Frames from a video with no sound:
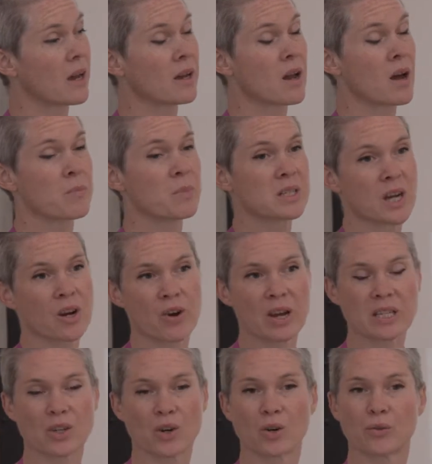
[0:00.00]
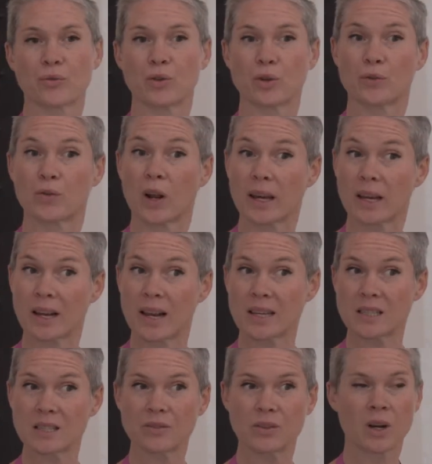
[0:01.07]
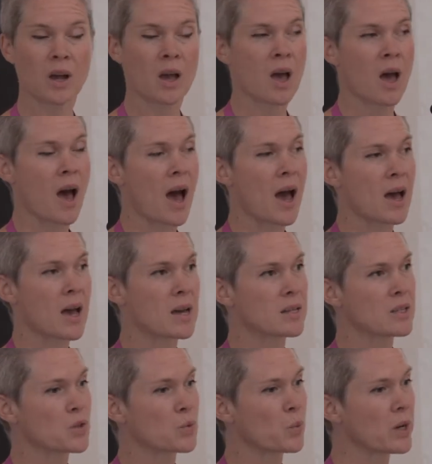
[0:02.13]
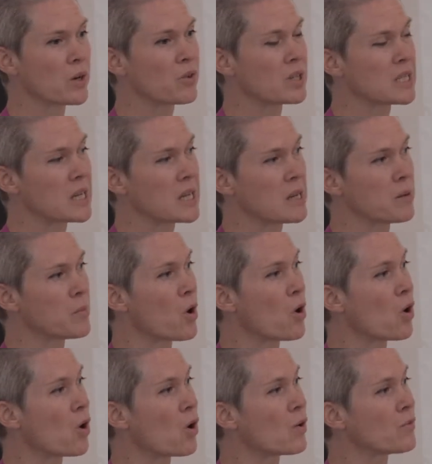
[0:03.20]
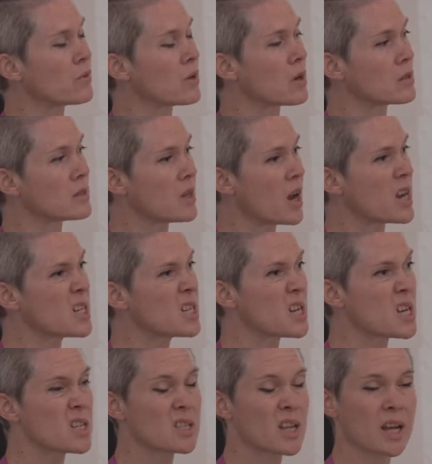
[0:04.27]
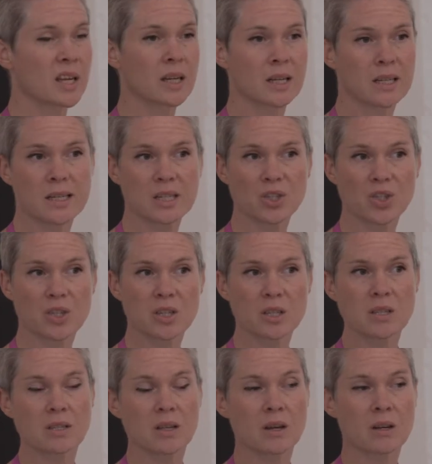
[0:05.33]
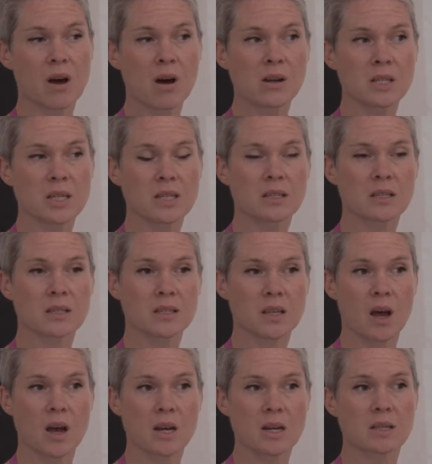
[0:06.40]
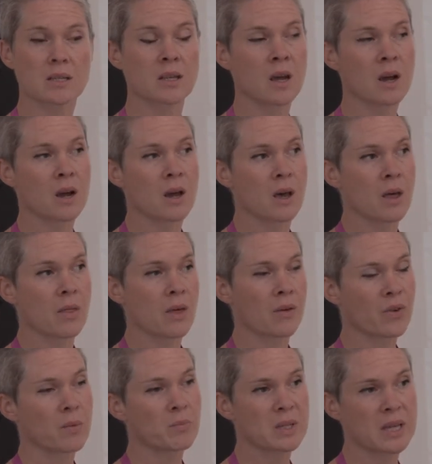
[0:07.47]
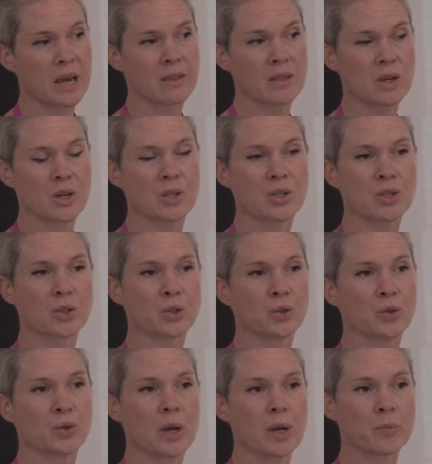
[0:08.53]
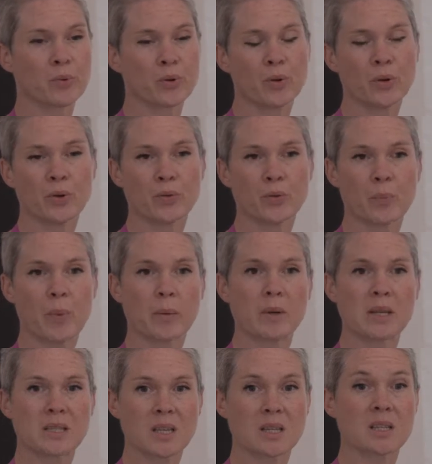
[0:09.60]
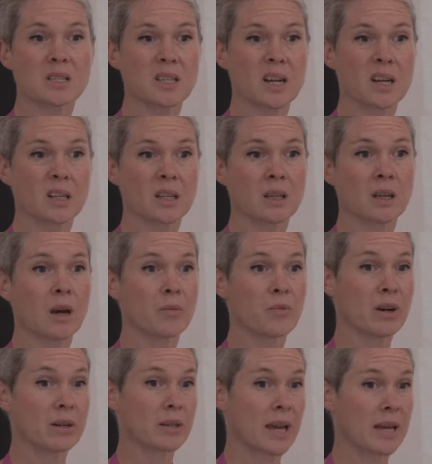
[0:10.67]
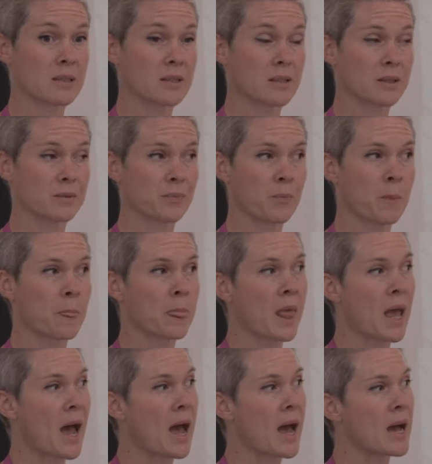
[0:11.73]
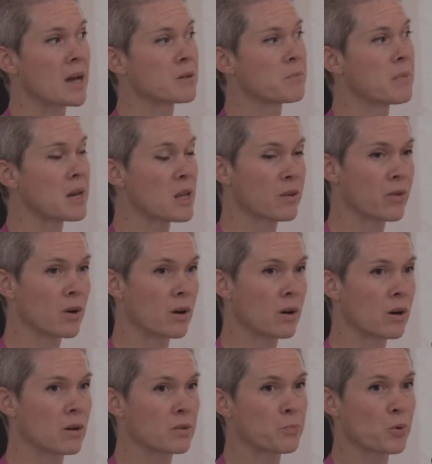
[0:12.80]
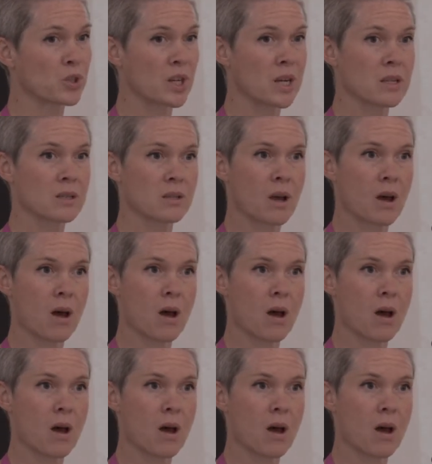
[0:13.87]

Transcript: and I'm the director of Fruit Fly Collective. And we're a team of scientists and clinicians and artists and designers that have come together to improve the public's understanding around cancer. And many of our projects